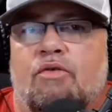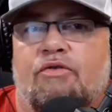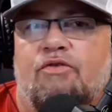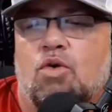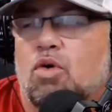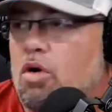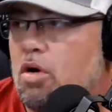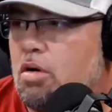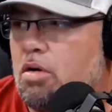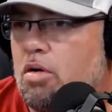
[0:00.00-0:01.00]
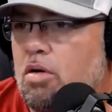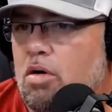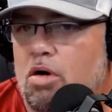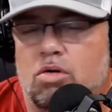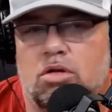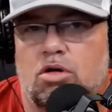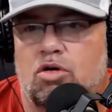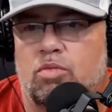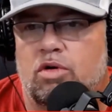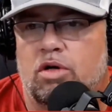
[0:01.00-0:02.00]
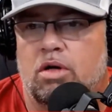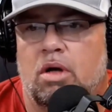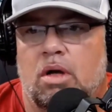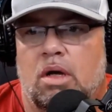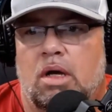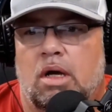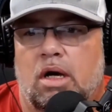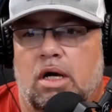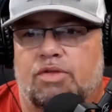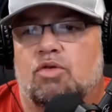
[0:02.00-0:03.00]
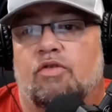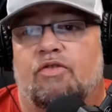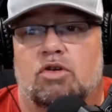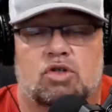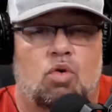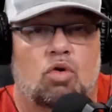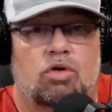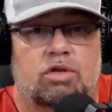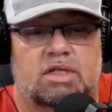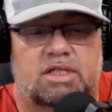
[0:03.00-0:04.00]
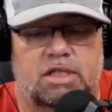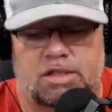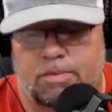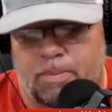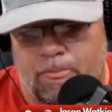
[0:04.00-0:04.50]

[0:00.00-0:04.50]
for Oklahoma uh, through the first quarter of the season.